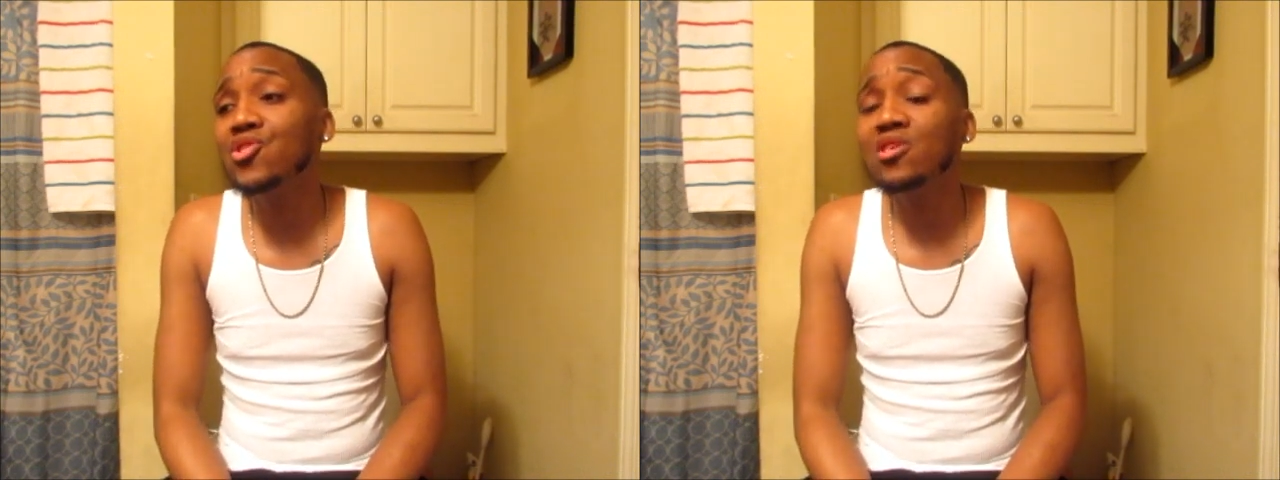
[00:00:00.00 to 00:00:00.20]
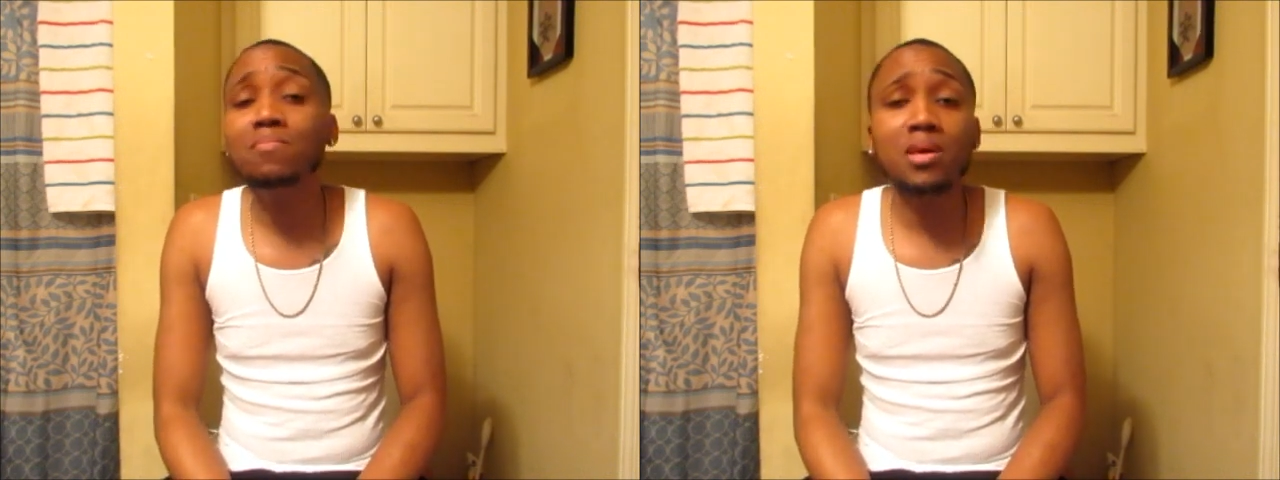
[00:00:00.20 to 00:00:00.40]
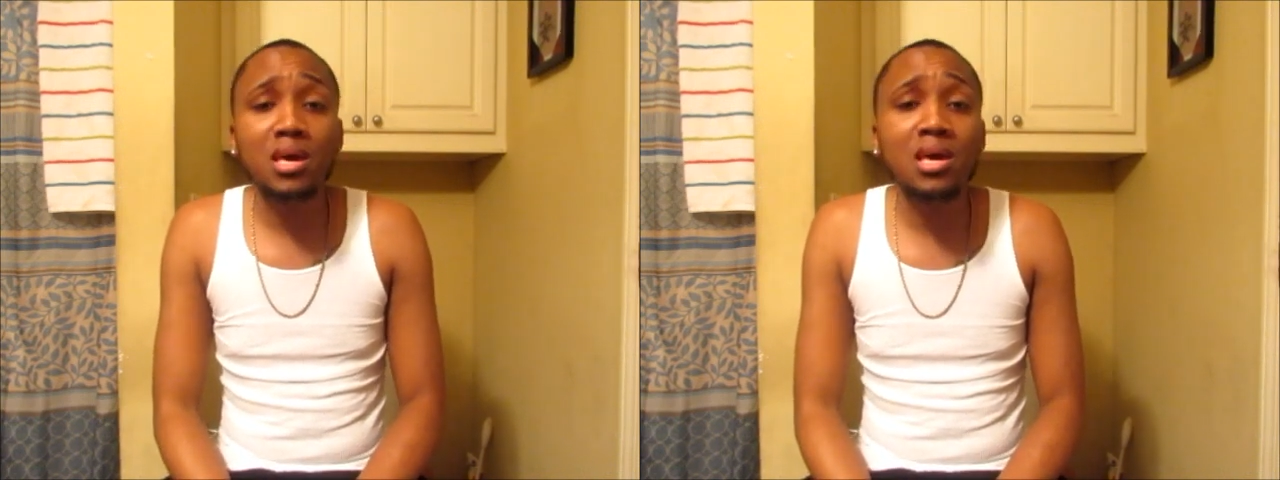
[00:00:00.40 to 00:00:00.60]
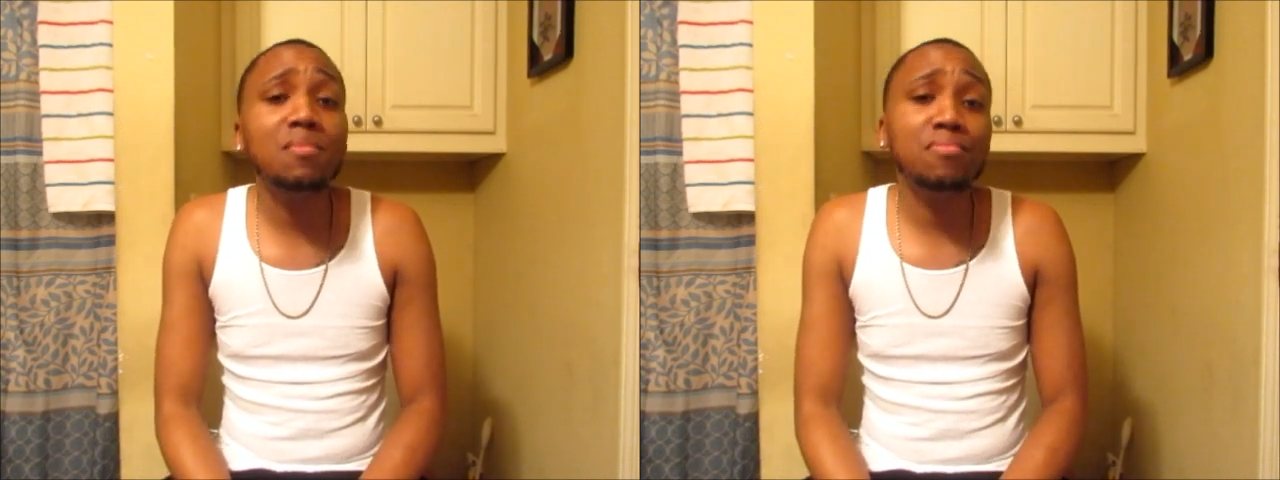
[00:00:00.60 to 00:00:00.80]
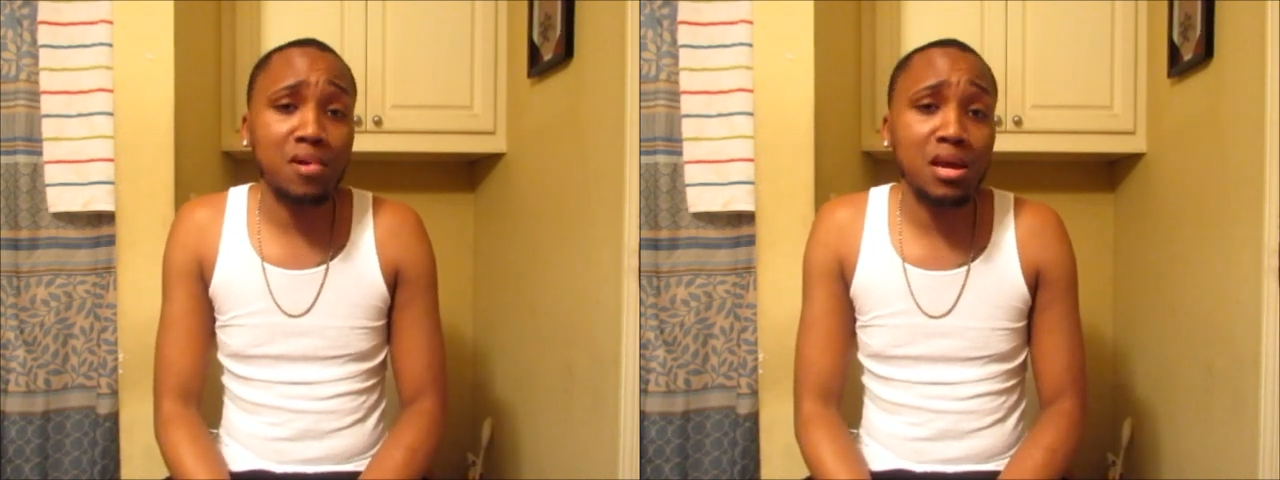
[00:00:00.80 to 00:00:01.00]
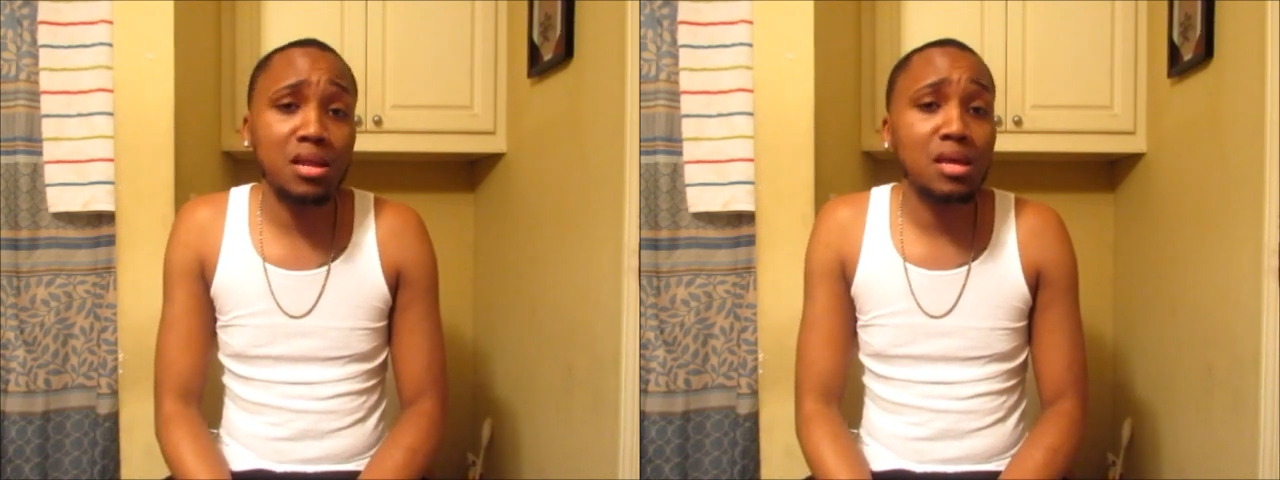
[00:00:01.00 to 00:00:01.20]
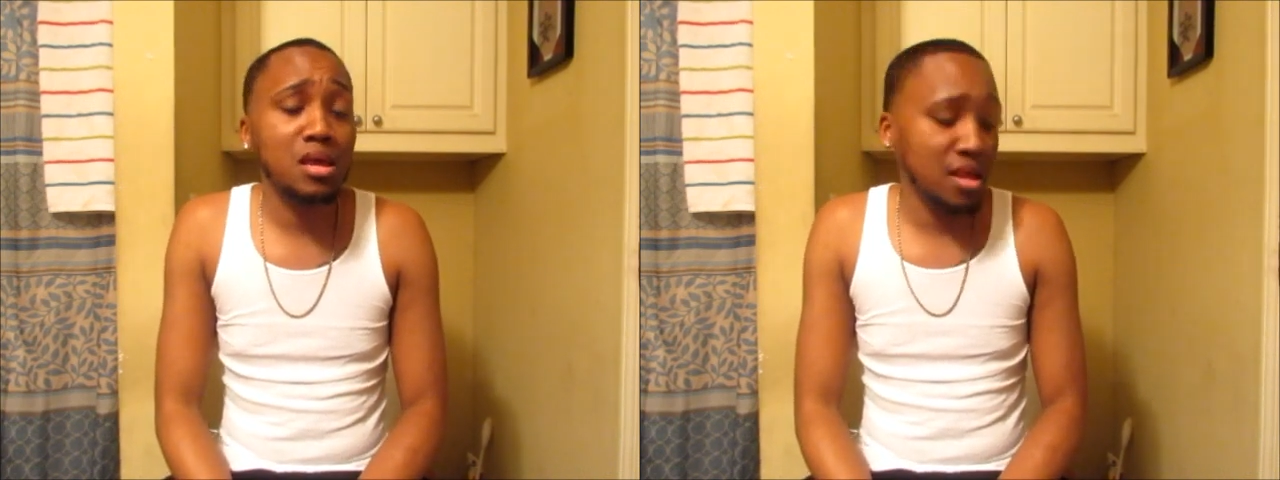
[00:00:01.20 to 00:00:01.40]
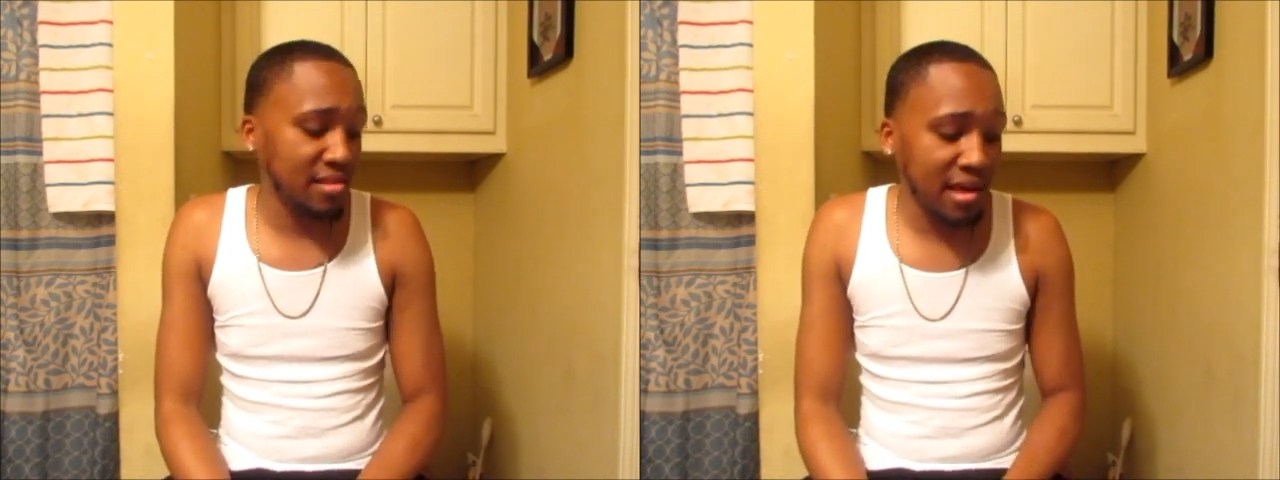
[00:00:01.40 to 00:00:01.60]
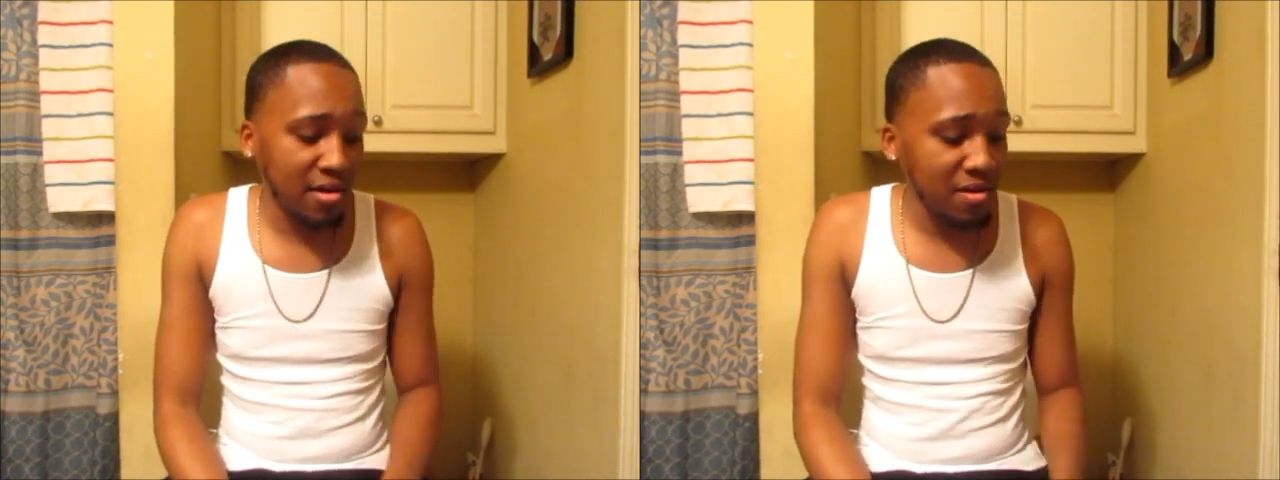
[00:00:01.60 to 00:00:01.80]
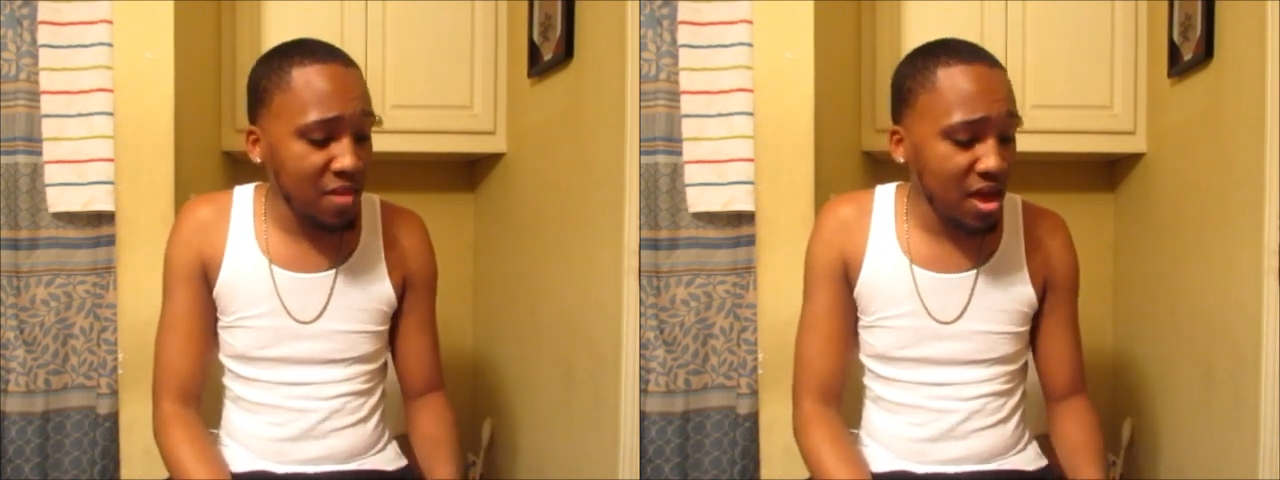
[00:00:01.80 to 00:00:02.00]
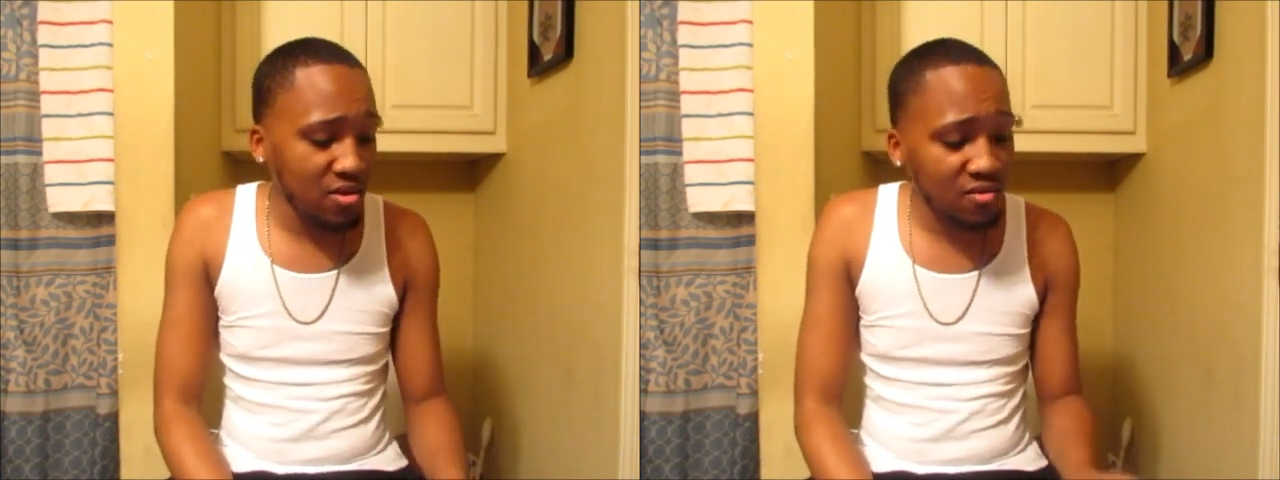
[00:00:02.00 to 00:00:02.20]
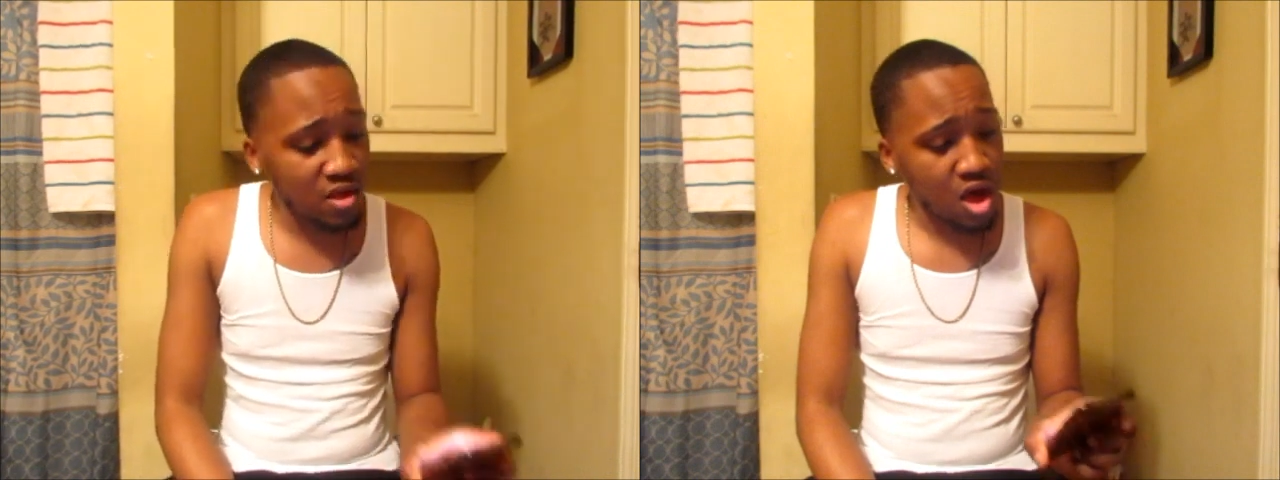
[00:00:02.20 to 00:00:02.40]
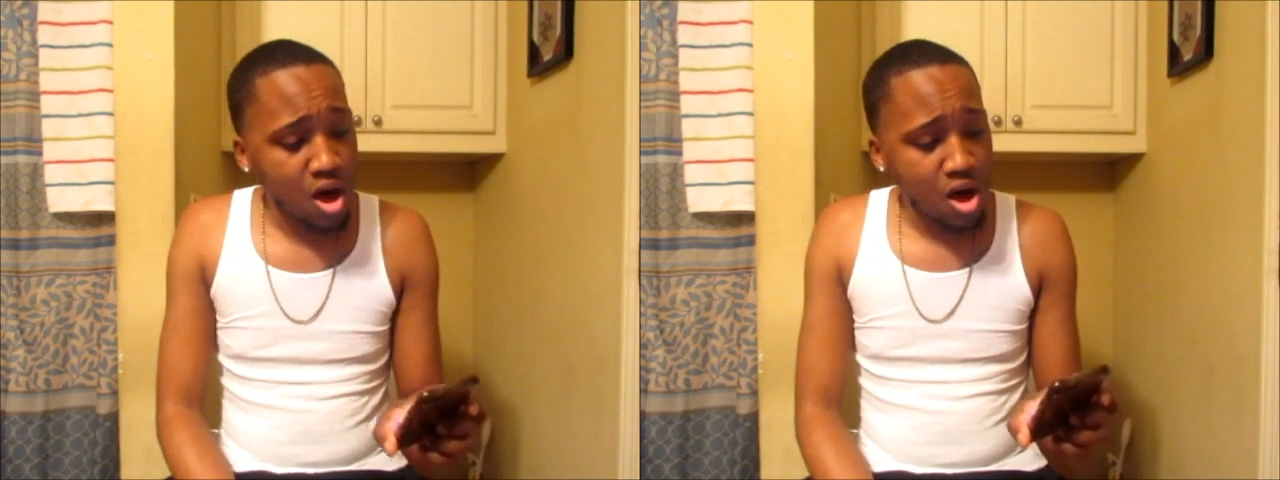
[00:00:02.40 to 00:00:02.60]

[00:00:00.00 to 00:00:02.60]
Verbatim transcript: she big and pregnant, and that's all that matters.